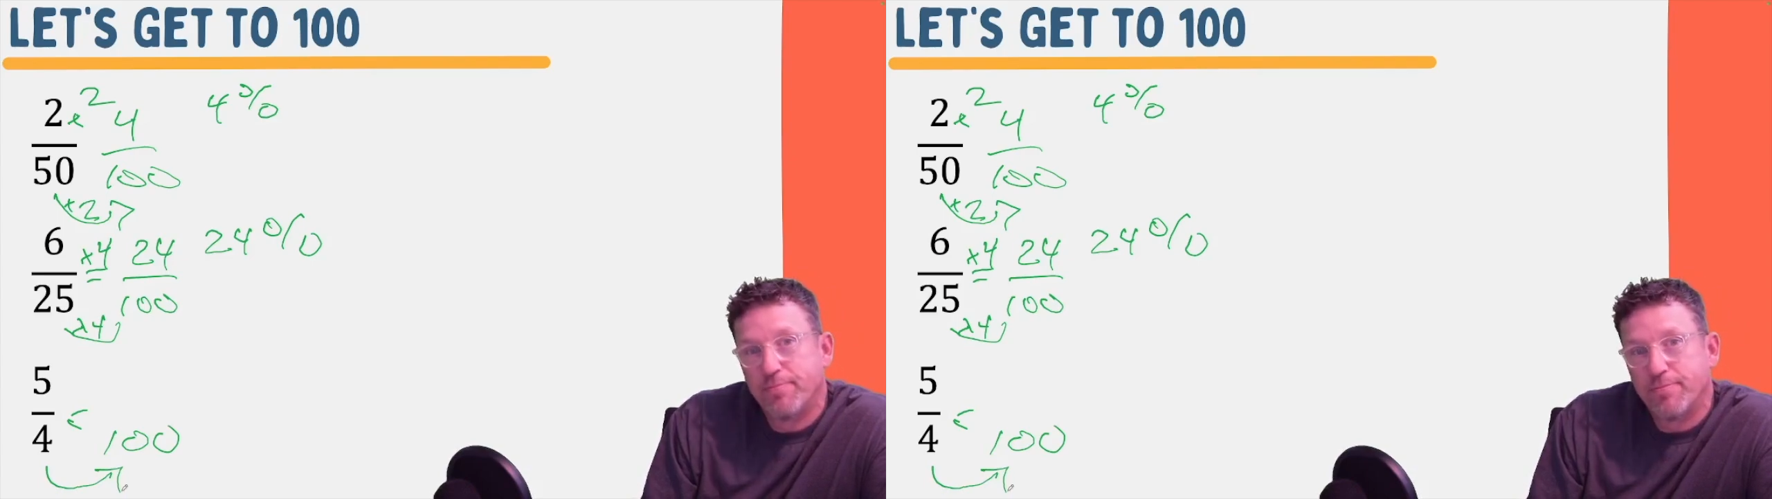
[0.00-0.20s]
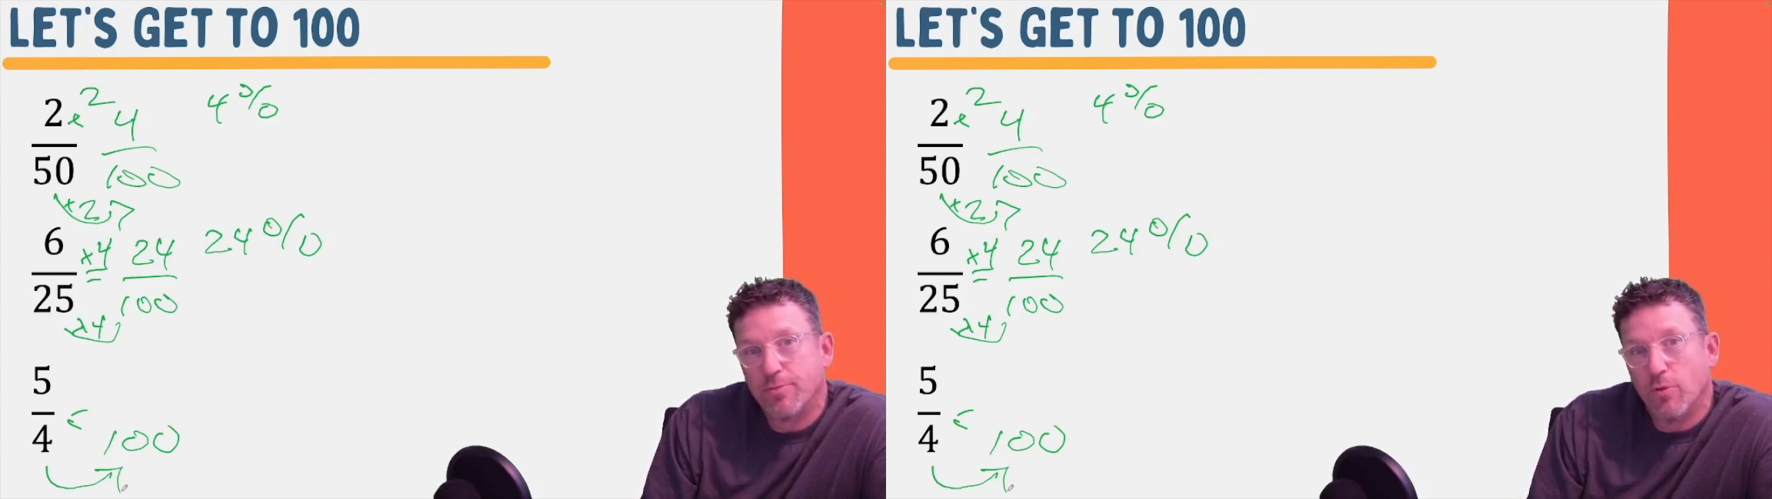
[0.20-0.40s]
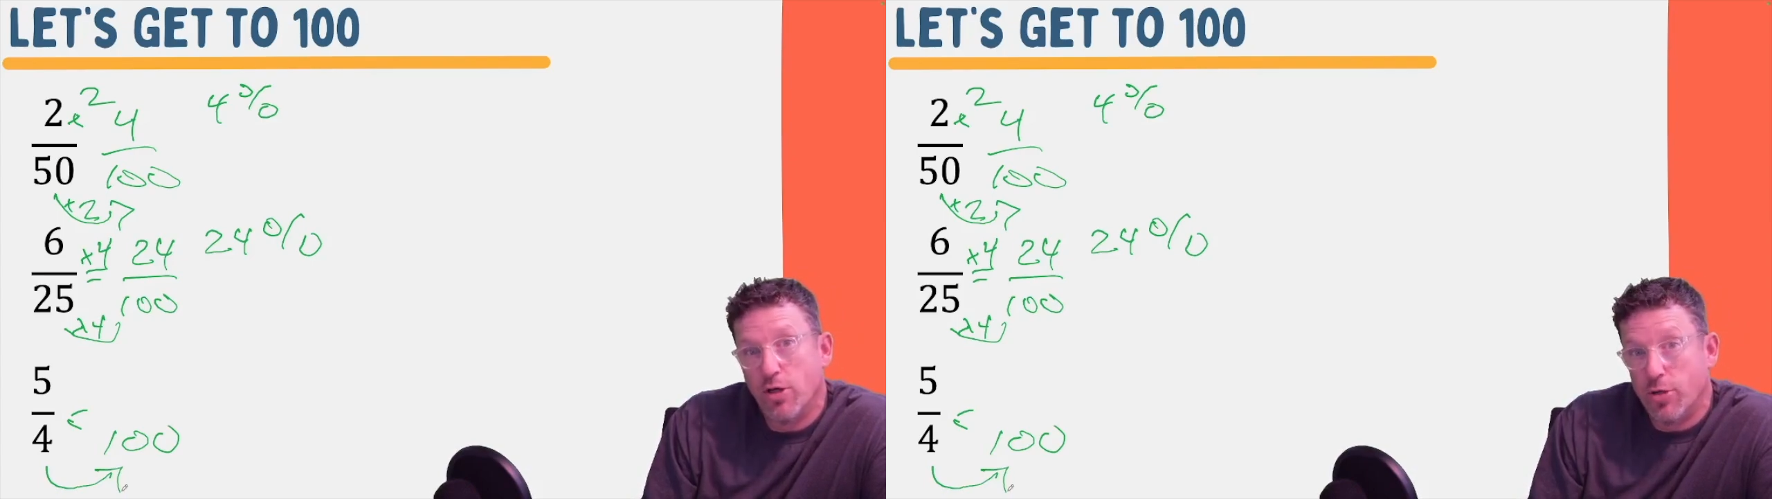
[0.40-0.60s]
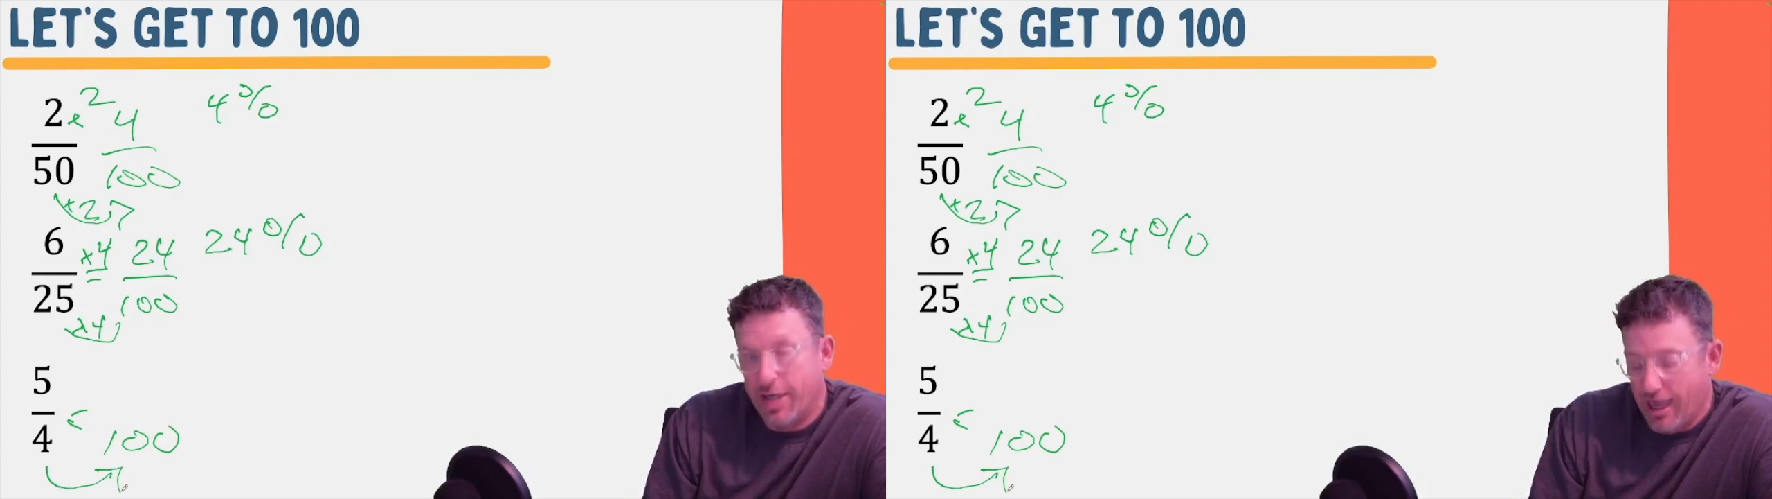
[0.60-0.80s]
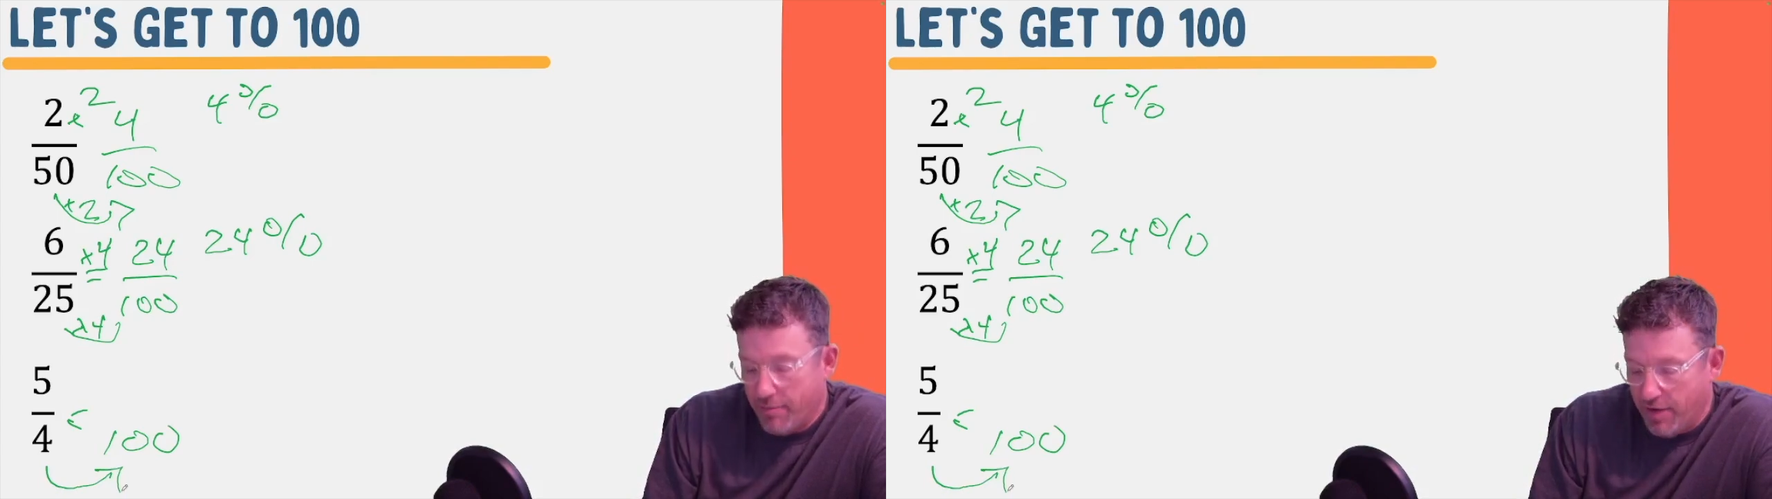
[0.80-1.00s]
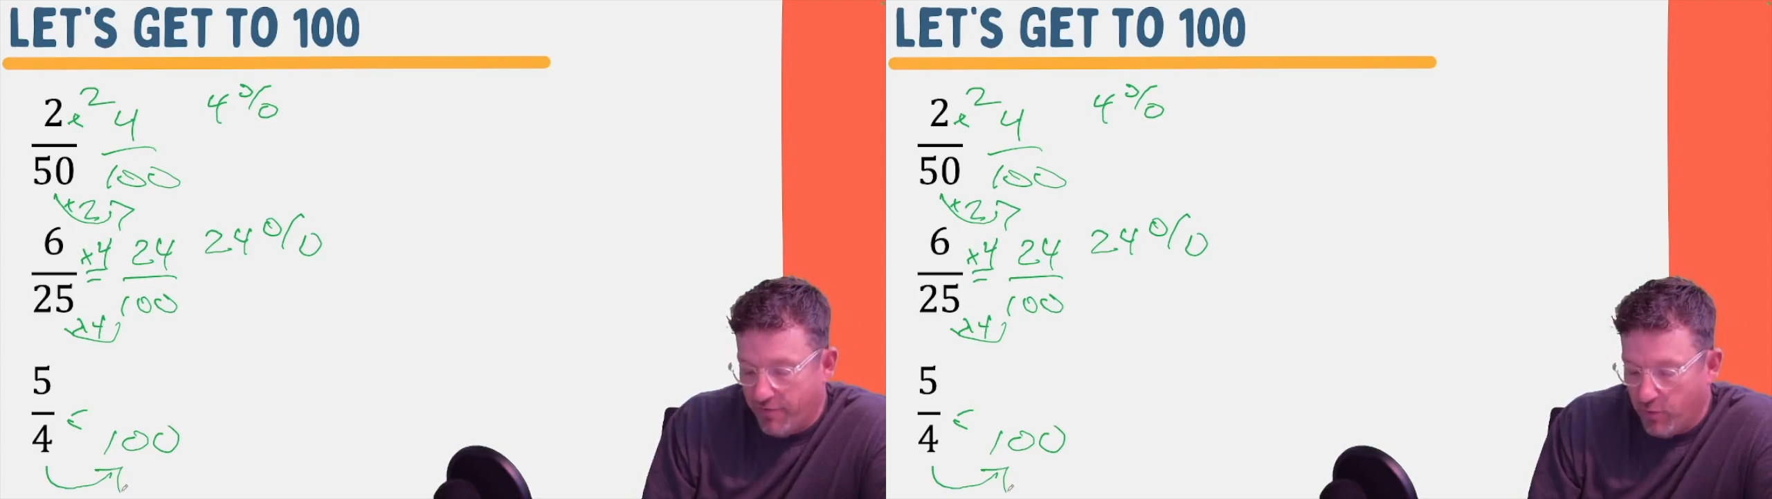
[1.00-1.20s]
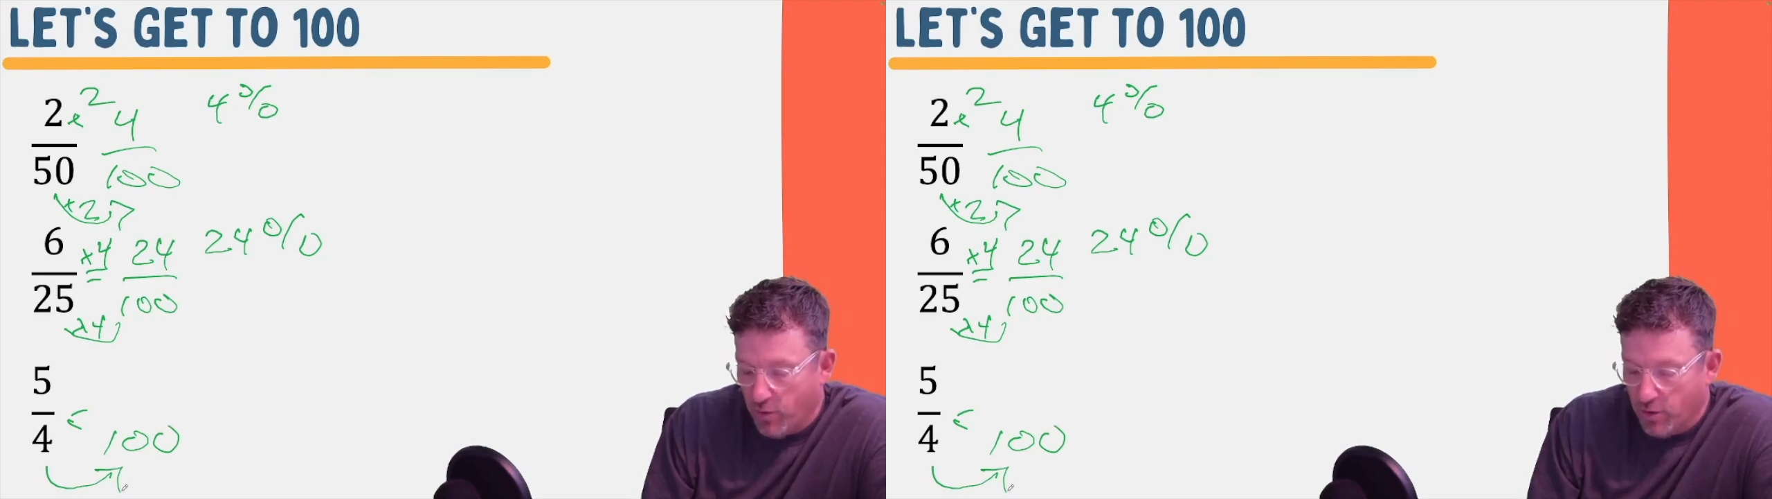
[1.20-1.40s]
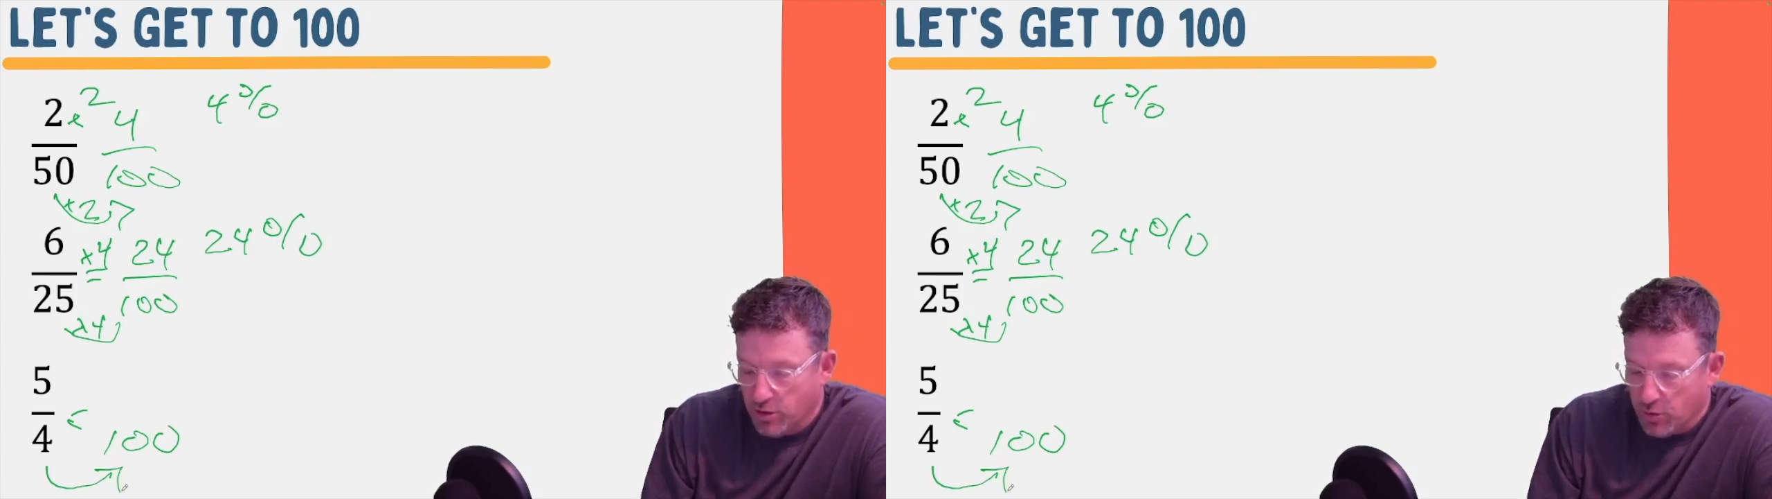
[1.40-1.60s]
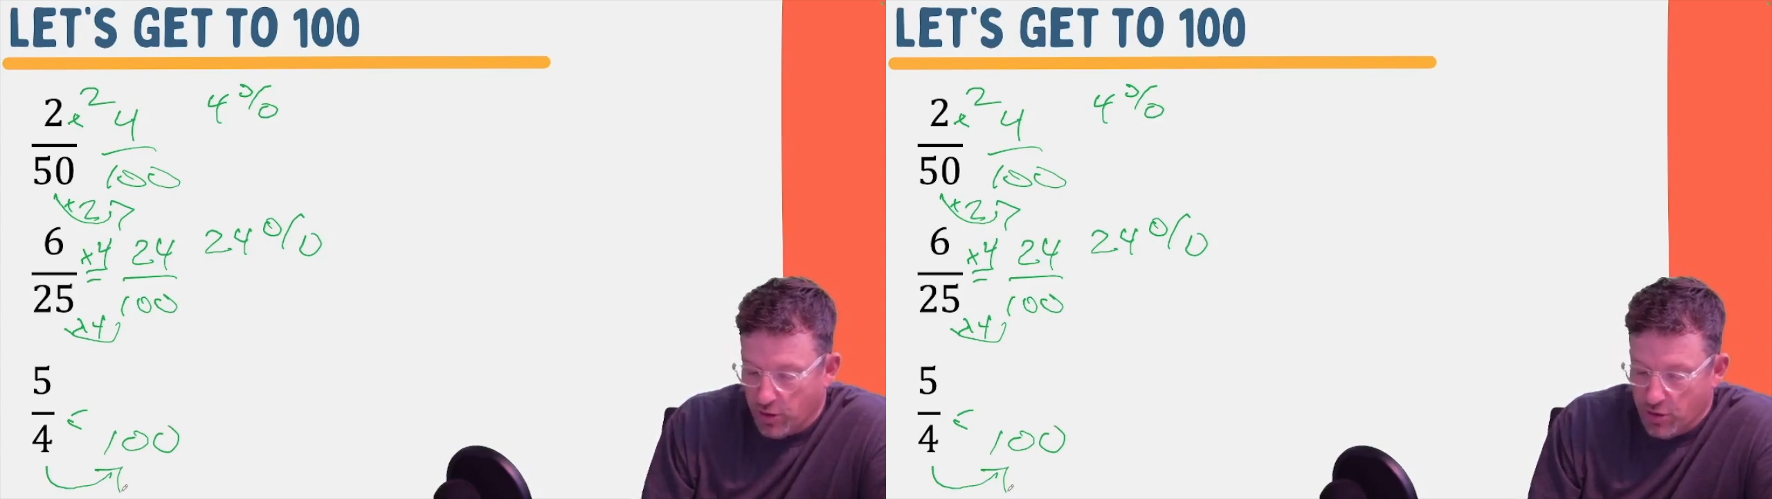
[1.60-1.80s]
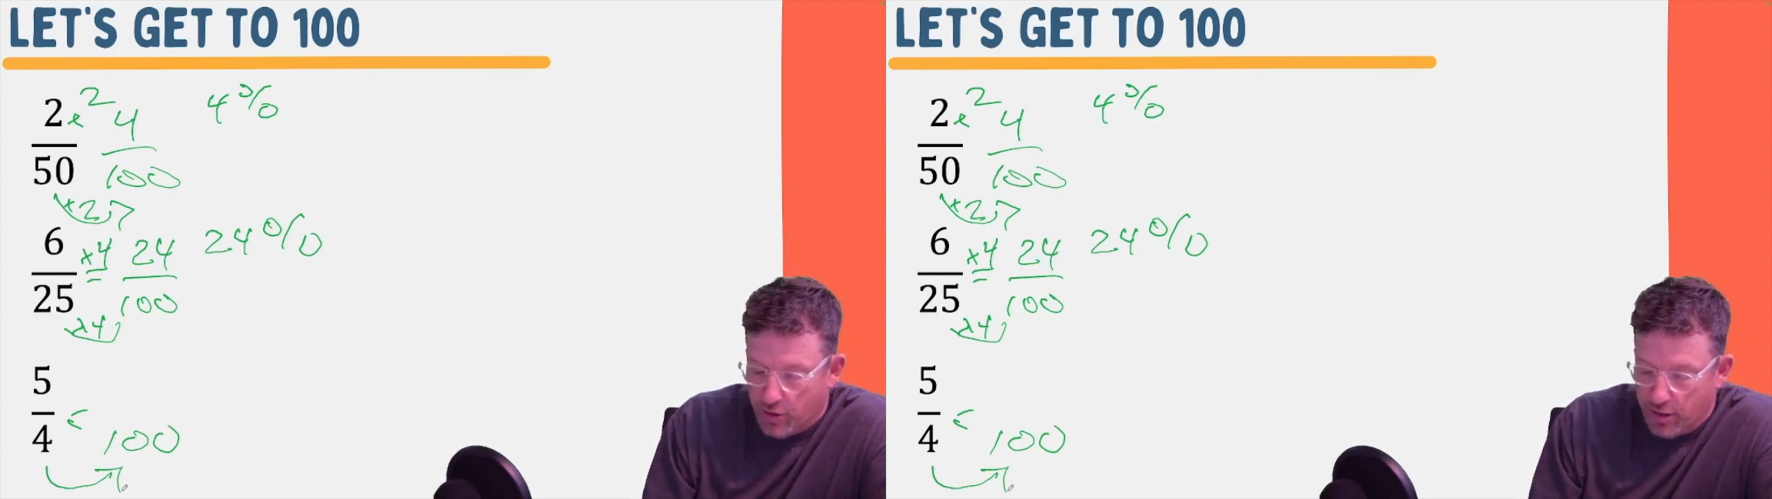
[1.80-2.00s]
Well, you could count by 4s, or
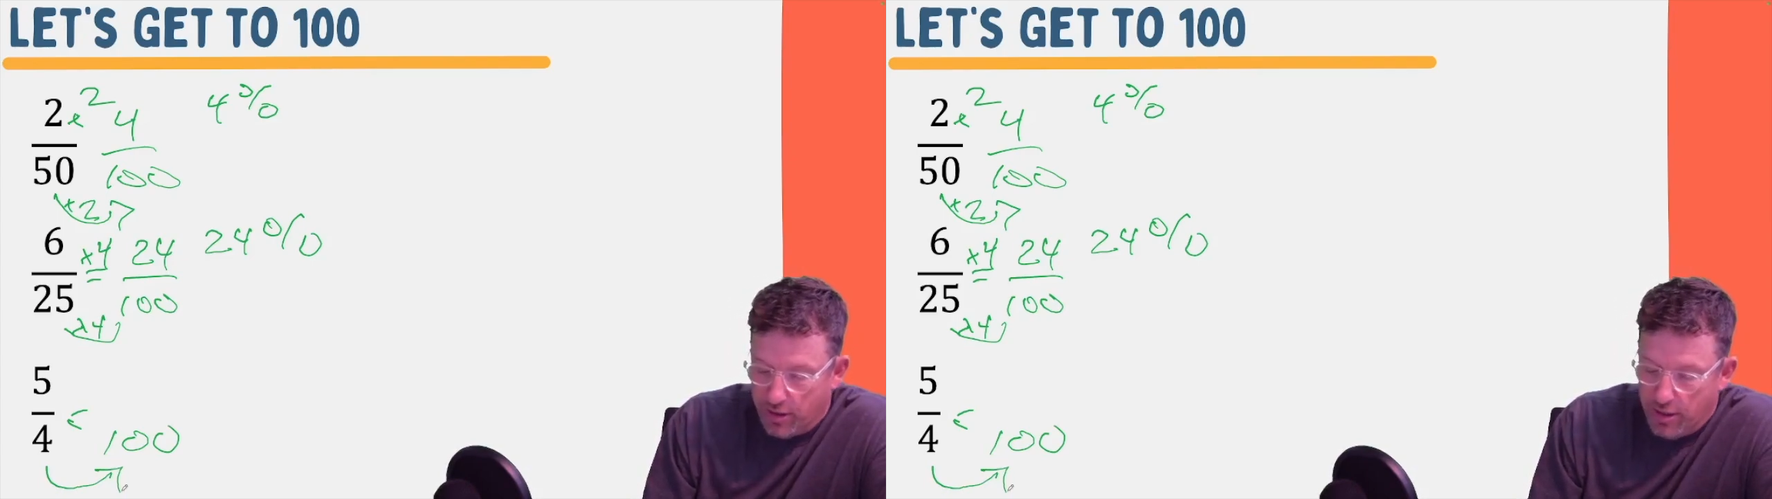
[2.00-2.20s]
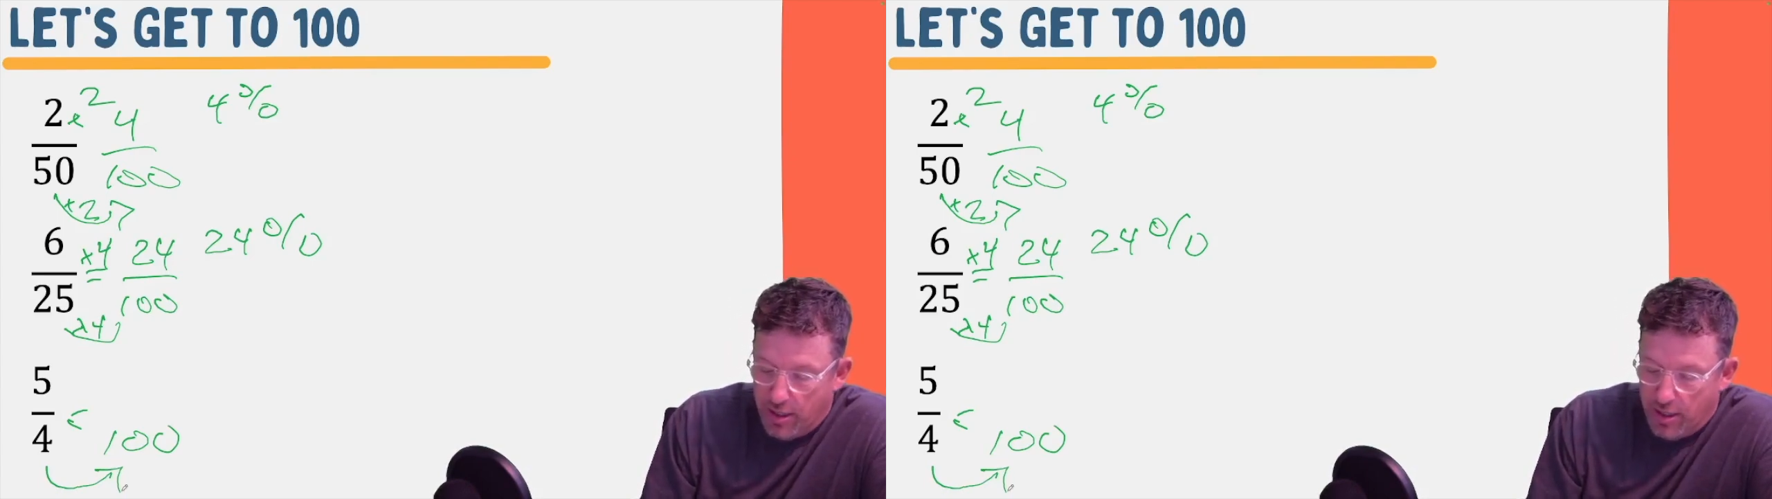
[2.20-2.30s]
you could